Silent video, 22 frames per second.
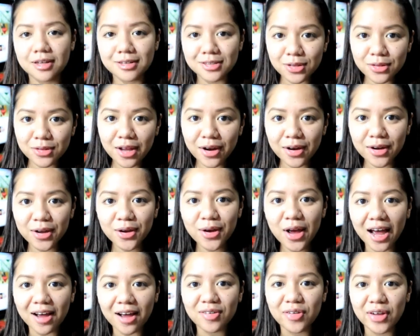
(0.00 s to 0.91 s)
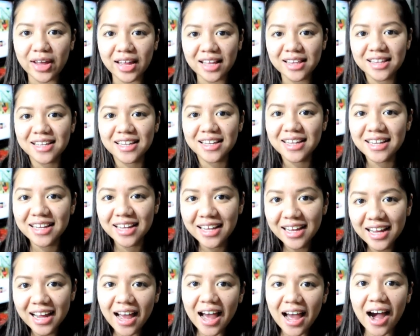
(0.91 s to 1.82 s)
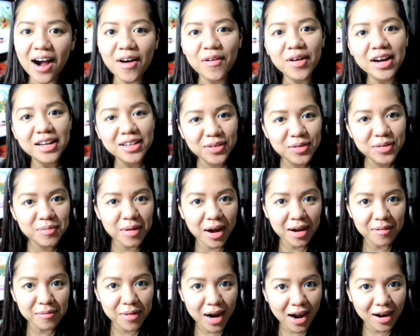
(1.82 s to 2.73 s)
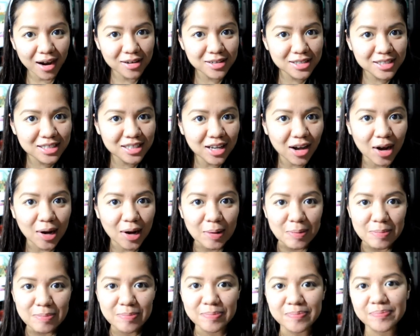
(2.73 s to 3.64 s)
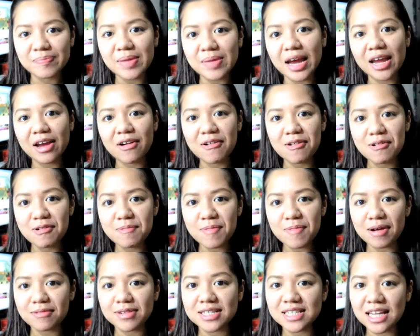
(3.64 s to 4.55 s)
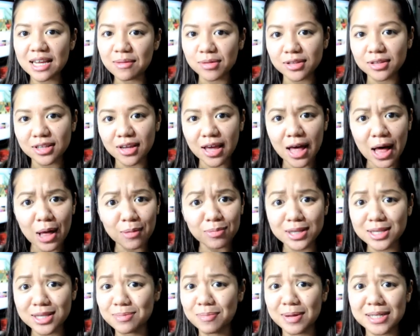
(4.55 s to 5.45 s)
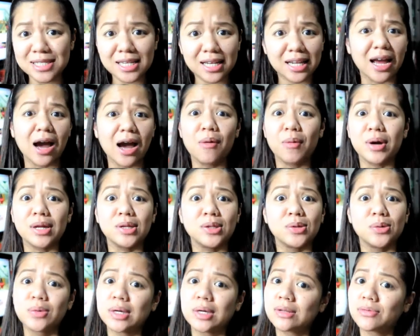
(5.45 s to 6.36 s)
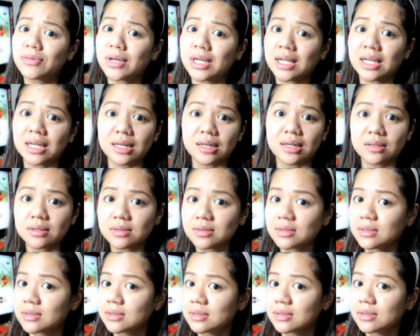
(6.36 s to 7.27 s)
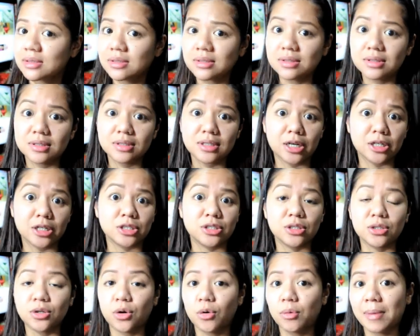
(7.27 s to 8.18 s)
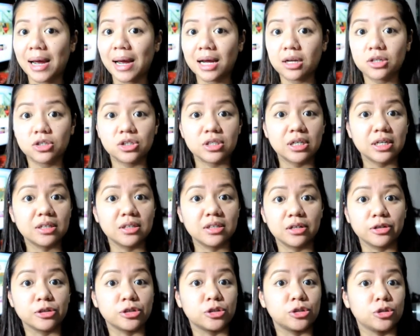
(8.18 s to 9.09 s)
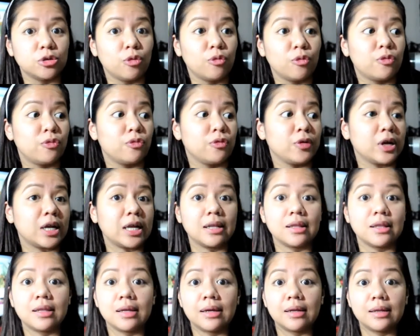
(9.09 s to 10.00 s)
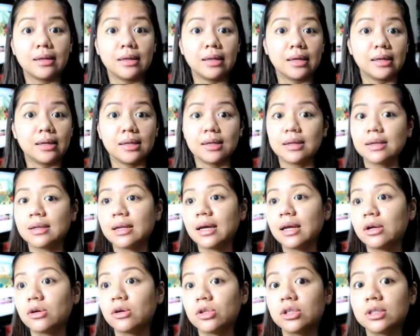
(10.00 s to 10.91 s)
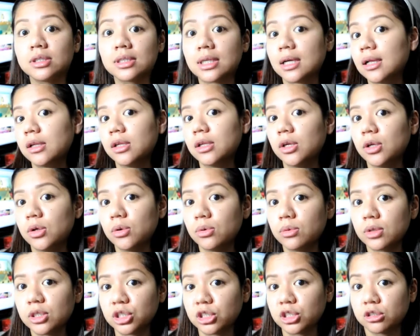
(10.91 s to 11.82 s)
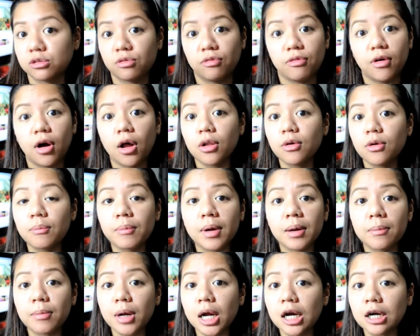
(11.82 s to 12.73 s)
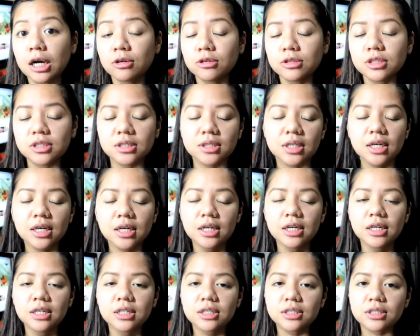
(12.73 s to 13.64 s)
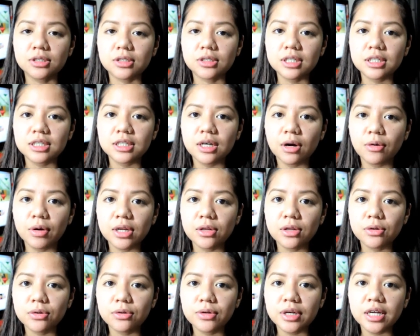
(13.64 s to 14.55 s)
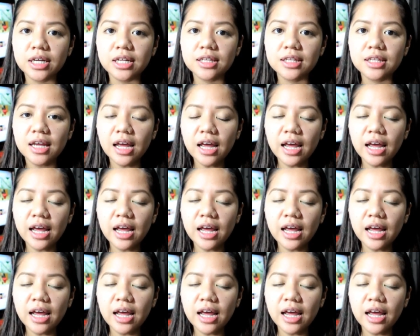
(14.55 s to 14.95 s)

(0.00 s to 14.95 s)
So there you have it. How I do my brows. I hope I was able to help. That's basically how I do it, really. There's no magic, there's no freaking technique that I could tell you. I just follow my brows. So that's how I do it.